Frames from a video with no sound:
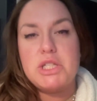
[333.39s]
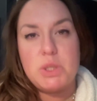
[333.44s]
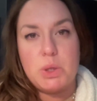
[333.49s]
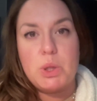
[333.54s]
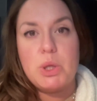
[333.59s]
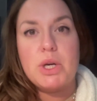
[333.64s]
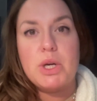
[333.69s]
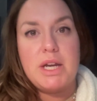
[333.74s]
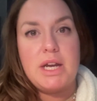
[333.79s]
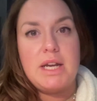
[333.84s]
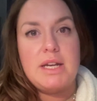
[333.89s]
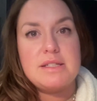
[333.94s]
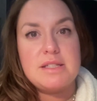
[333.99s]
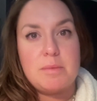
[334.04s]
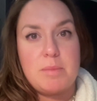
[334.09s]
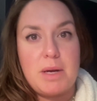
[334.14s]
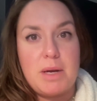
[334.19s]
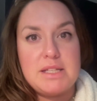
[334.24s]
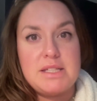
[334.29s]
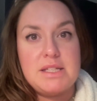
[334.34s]
So clerking is
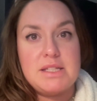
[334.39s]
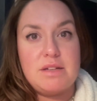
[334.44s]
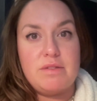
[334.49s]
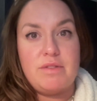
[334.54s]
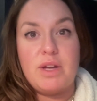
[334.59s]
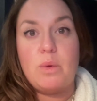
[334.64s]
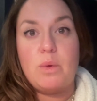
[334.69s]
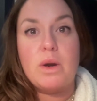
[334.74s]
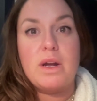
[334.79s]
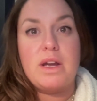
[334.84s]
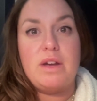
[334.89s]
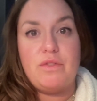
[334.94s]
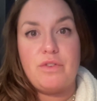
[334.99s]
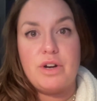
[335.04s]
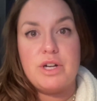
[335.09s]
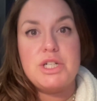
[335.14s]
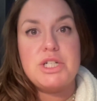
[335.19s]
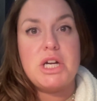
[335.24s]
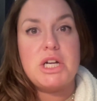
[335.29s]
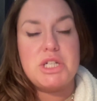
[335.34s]
the process of like working
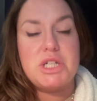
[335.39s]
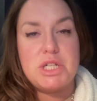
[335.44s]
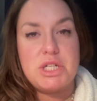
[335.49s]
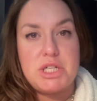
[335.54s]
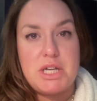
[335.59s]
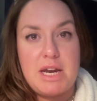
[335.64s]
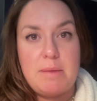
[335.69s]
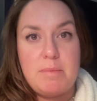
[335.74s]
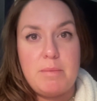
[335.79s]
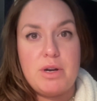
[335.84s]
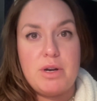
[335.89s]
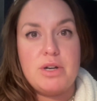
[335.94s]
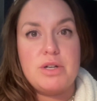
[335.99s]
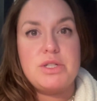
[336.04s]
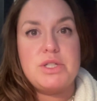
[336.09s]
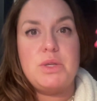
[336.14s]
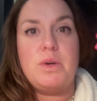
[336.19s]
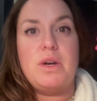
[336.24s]
for a judge in chambers.